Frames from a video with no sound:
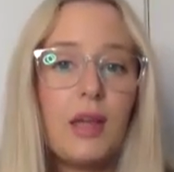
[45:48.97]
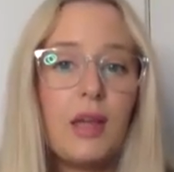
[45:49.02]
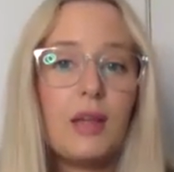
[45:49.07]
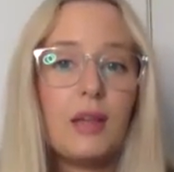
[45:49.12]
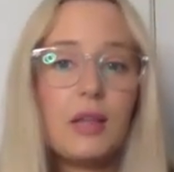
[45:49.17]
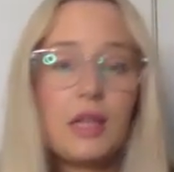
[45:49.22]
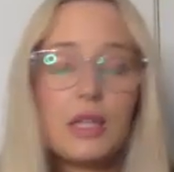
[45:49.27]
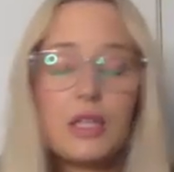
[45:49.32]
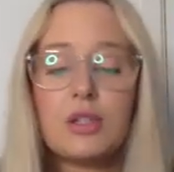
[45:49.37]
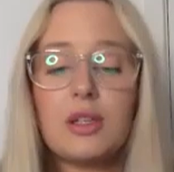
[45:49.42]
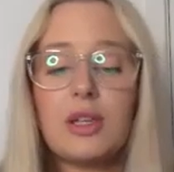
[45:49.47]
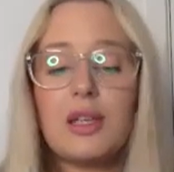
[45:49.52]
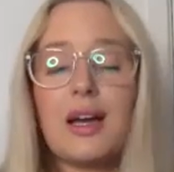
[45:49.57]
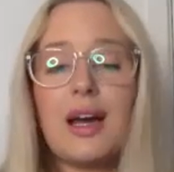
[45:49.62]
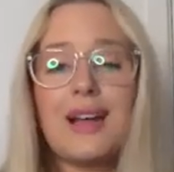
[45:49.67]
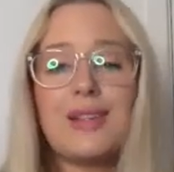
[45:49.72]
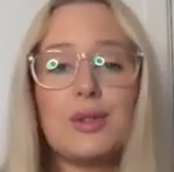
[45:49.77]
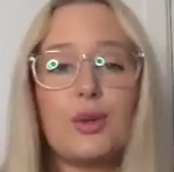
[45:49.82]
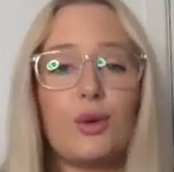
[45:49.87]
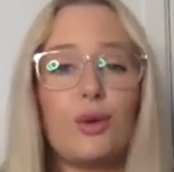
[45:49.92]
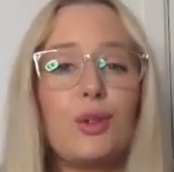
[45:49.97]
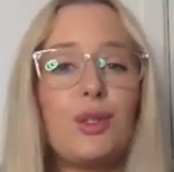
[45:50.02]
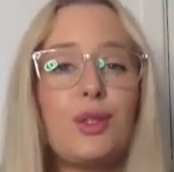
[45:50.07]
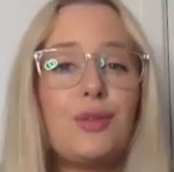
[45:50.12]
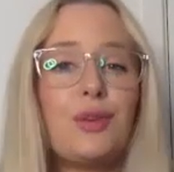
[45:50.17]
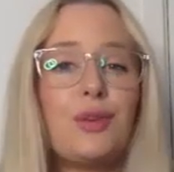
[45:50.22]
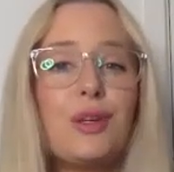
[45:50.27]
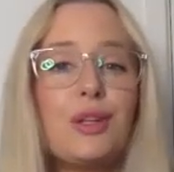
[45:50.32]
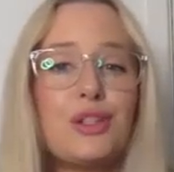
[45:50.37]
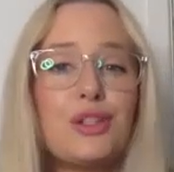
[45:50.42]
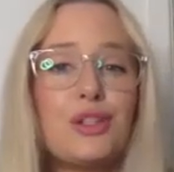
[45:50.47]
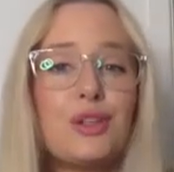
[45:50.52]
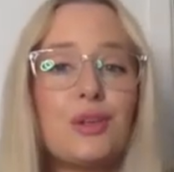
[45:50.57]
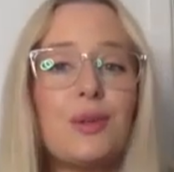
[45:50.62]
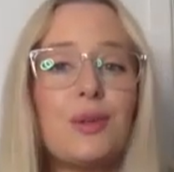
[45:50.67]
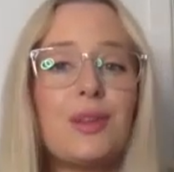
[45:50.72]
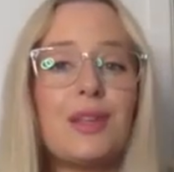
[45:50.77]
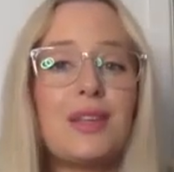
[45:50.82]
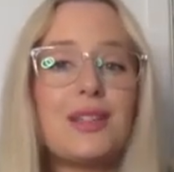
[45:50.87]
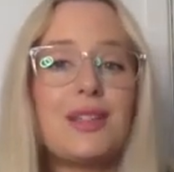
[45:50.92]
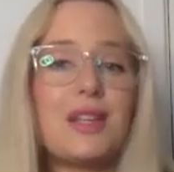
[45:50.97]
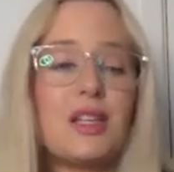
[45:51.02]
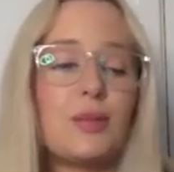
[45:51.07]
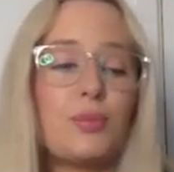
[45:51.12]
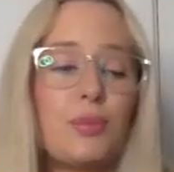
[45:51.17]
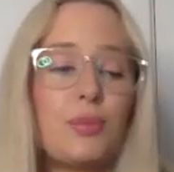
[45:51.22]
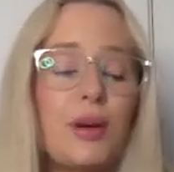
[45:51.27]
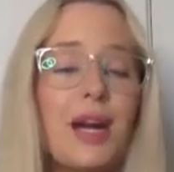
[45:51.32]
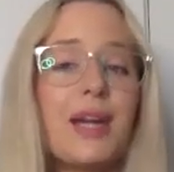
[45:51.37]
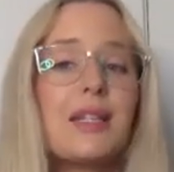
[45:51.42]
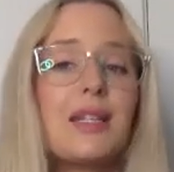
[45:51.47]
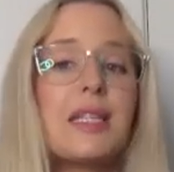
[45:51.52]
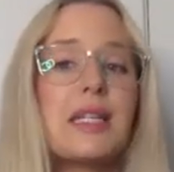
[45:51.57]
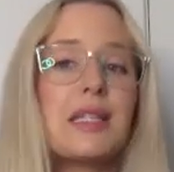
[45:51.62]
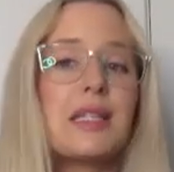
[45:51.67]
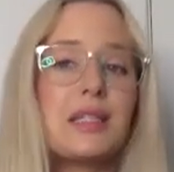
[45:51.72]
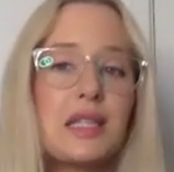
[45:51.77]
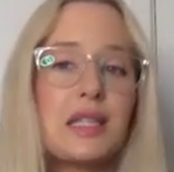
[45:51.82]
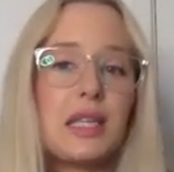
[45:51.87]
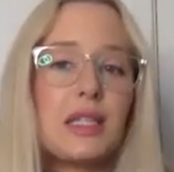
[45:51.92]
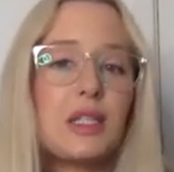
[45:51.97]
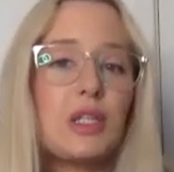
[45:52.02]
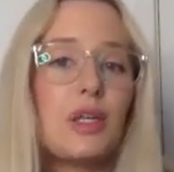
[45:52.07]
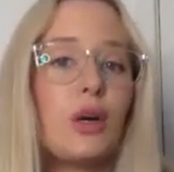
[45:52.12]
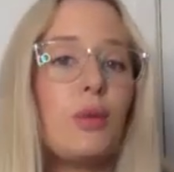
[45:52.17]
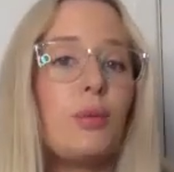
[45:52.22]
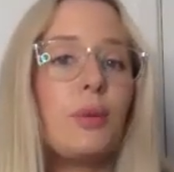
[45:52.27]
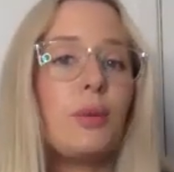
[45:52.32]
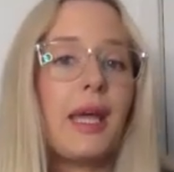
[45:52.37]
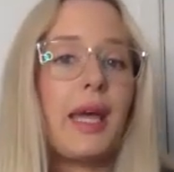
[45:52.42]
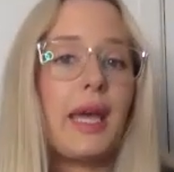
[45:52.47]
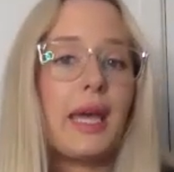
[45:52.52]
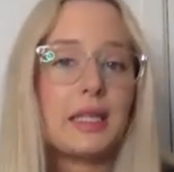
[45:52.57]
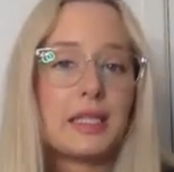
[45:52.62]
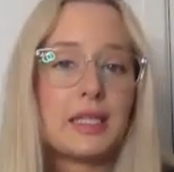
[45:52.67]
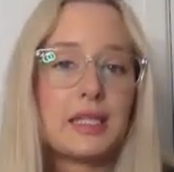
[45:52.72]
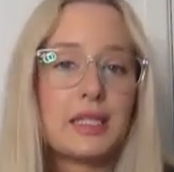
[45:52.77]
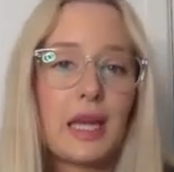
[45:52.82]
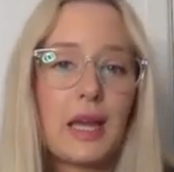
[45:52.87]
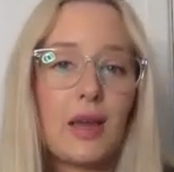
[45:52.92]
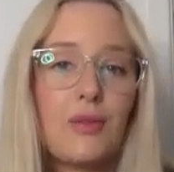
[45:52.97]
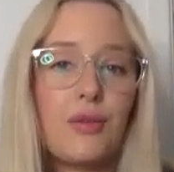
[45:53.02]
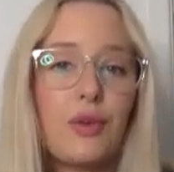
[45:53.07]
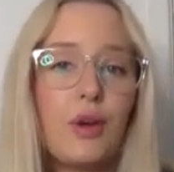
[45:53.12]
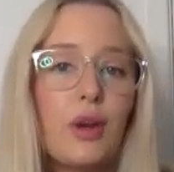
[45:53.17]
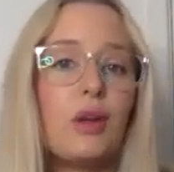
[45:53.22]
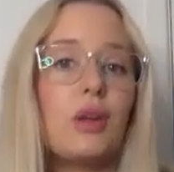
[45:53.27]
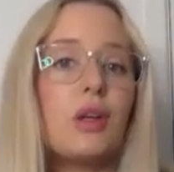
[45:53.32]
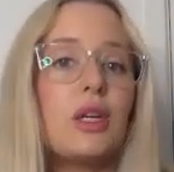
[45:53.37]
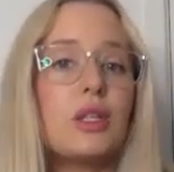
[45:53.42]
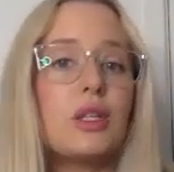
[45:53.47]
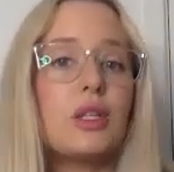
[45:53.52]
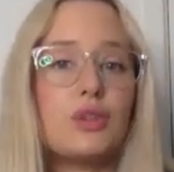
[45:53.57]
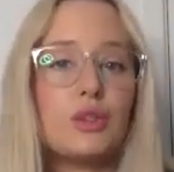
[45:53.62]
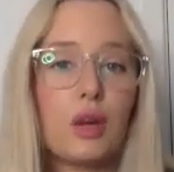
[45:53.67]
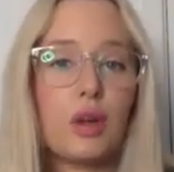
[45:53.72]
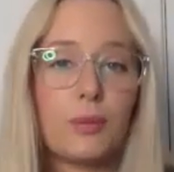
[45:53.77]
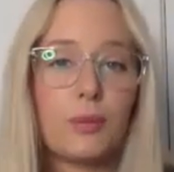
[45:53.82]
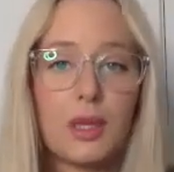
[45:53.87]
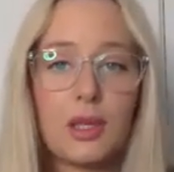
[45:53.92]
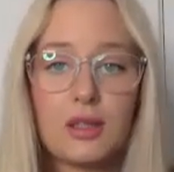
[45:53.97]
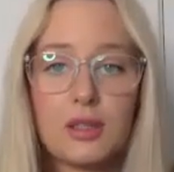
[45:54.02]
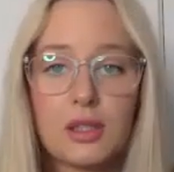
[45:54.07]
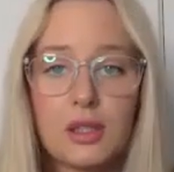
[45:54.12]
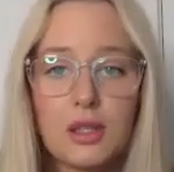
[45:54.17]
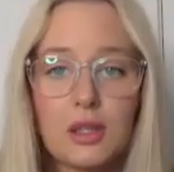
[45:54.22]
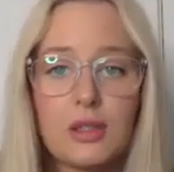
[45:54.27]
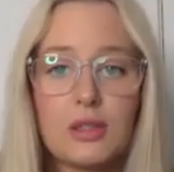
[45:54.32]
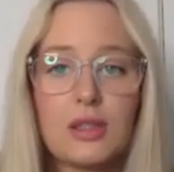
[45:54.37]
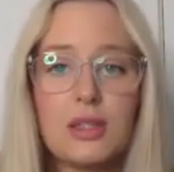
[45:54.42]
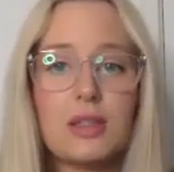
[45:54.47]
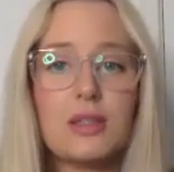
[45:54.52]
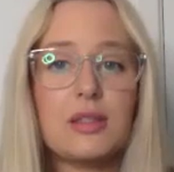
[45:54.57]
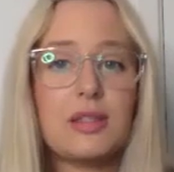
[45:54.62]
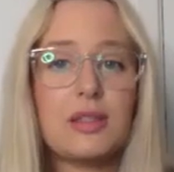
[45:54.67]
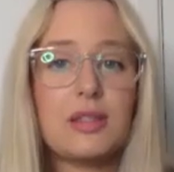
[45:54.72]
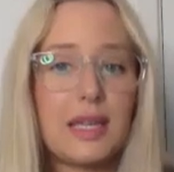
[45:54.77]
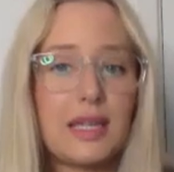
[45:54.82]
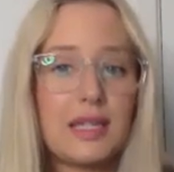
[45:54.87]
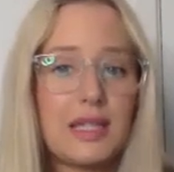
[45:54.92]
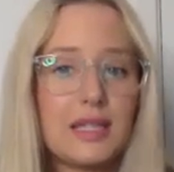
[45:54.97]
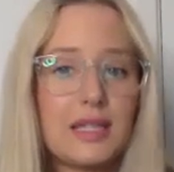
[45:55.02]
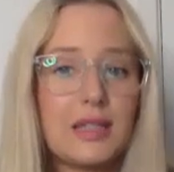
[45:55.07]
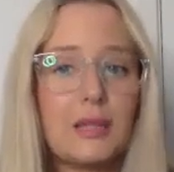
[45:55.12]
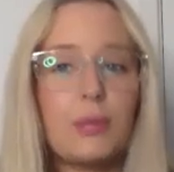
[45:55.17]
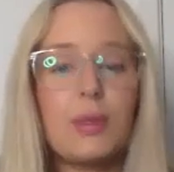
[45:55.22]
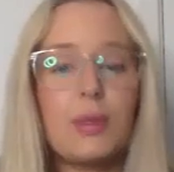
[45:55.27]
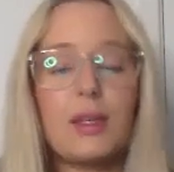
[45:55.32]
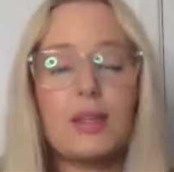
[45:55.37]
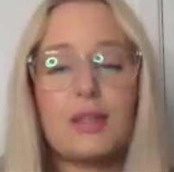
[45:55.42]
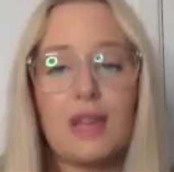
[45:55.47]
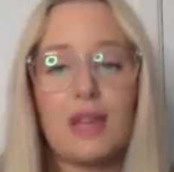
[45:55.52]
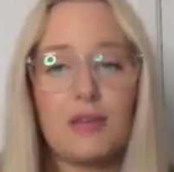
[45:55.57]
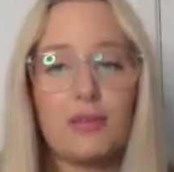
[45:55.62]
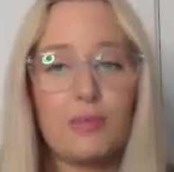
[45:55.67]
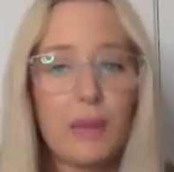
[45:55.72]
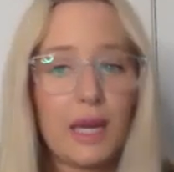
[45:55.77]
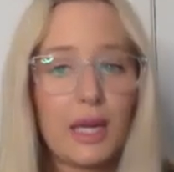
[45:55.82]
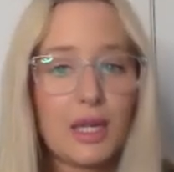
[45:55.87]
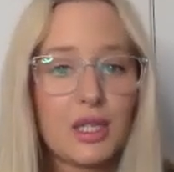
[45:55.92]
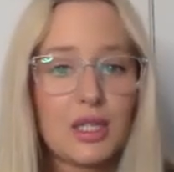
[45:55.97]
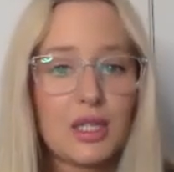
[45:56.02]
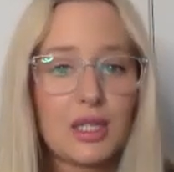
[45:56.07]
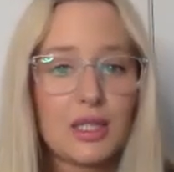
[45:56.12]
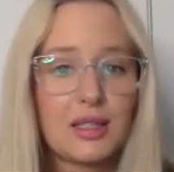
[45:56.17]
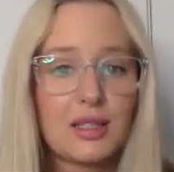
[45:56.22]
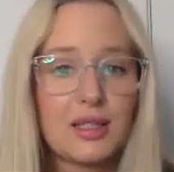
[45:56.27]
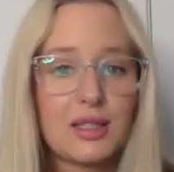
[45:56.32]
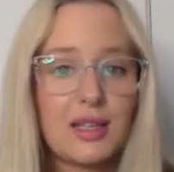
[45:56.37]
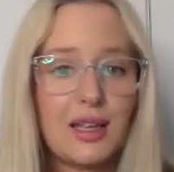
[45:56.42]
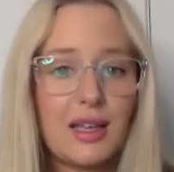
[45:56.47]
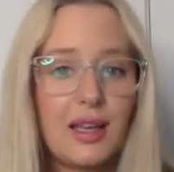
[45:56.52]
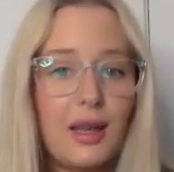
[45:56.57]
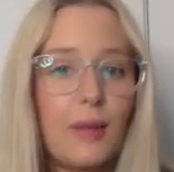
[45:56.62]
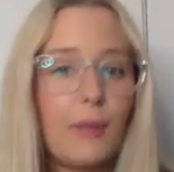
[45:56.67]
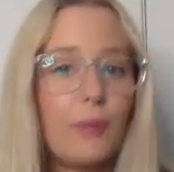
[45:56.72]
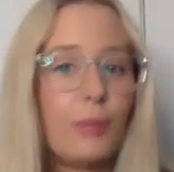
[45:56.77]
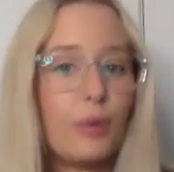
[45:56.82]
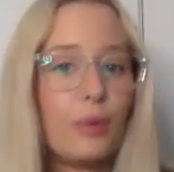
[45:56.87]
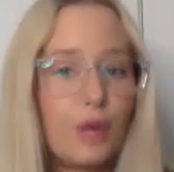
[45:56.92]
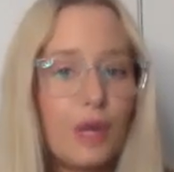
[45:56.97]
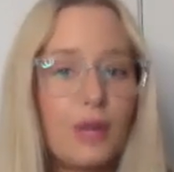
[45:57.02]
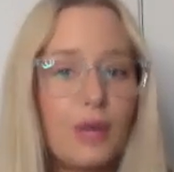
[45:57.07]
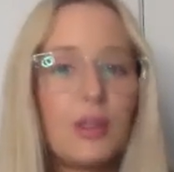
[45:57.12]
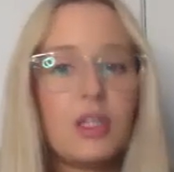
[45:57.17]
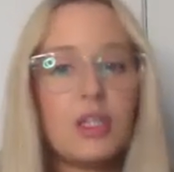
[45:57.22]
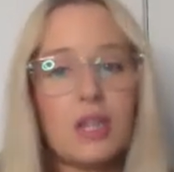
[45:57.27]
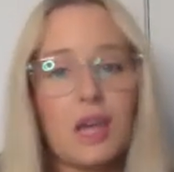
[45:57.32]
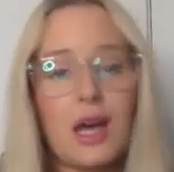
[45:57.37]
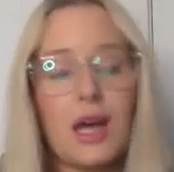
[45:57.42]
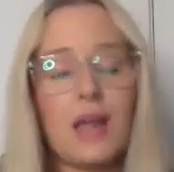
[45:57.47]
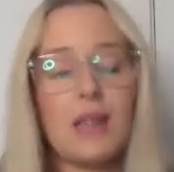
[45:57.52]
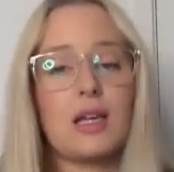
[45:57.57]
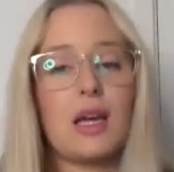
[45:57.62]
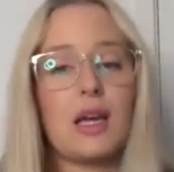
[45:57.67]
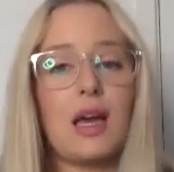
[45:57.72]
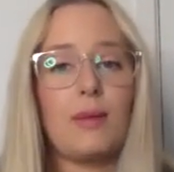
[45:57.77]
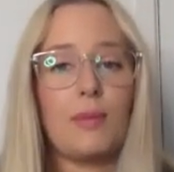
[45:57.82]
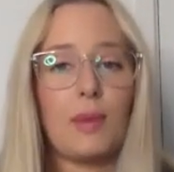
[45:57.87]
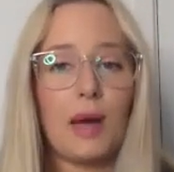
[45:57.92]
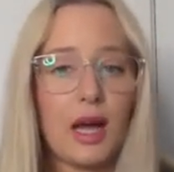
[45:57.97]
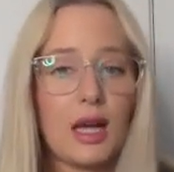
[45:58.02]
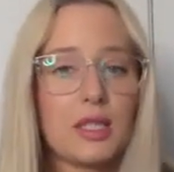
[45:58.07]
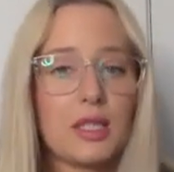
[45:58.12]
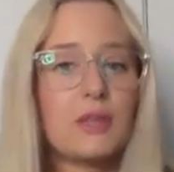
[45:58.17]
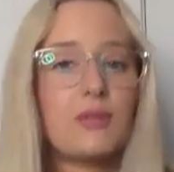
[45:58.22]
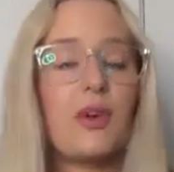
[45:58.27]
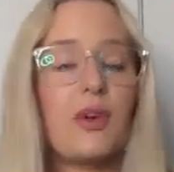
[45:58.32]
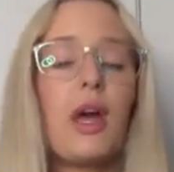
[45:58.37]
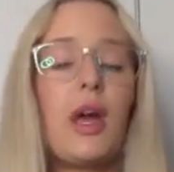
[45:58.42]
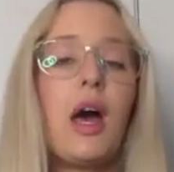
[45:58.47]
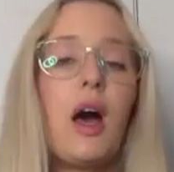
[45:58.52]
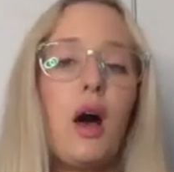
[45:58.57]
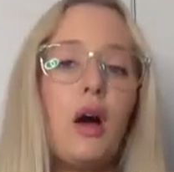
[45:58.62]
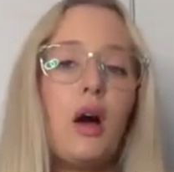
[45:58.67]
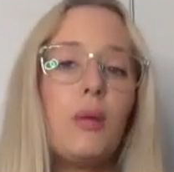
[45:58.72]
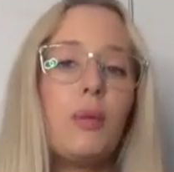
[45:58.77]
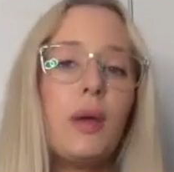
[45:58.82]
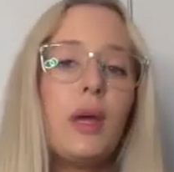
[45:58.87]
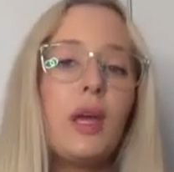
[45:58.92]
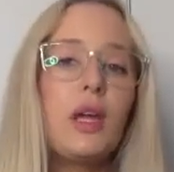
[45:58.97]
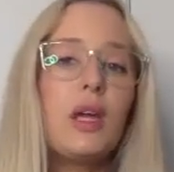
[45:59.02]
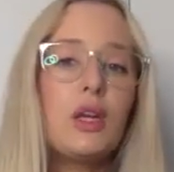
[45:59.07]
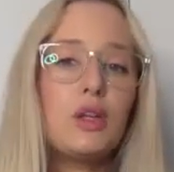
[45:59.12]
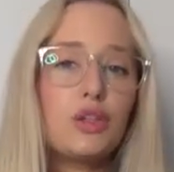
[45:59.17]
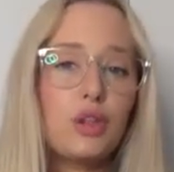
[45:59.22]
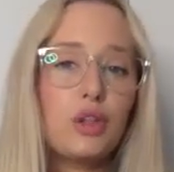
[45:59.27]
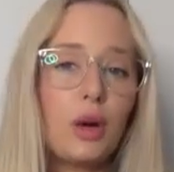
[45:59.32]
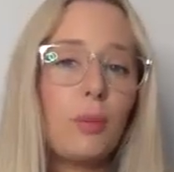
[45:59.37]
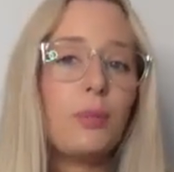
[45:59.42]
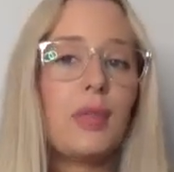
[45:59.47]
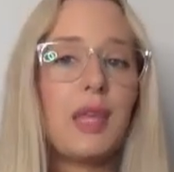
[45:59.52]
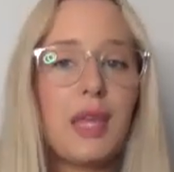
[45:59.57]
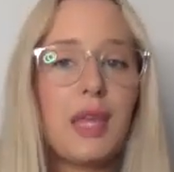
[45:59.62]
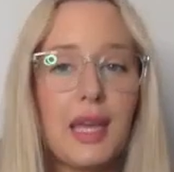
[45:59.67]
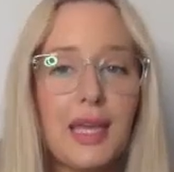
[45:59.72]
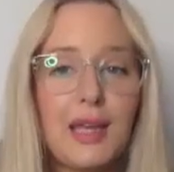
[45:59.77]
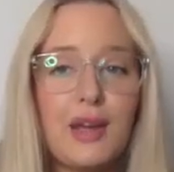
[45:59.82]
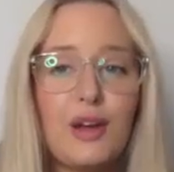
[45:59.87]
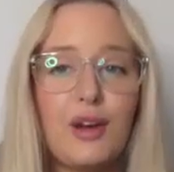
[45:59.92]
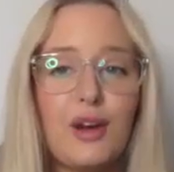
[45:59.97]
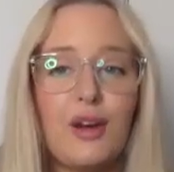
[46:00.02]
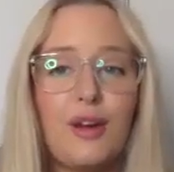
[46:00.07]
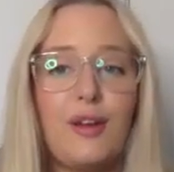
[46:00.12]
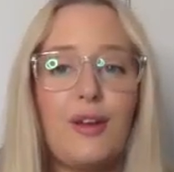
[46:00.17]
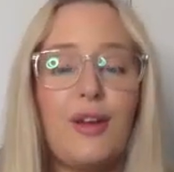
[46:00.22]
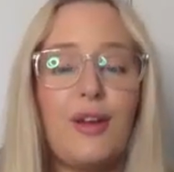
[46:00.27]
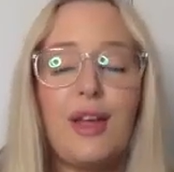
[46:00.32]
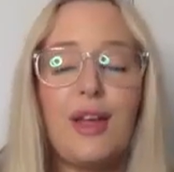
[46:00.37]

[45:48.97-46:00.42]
Literally, guys, all you've got to do in this is practice, stick to your plan, stay focused, drop the excuses, stay disciplined, have patience, put in the chart time, ask for help, drop the ego,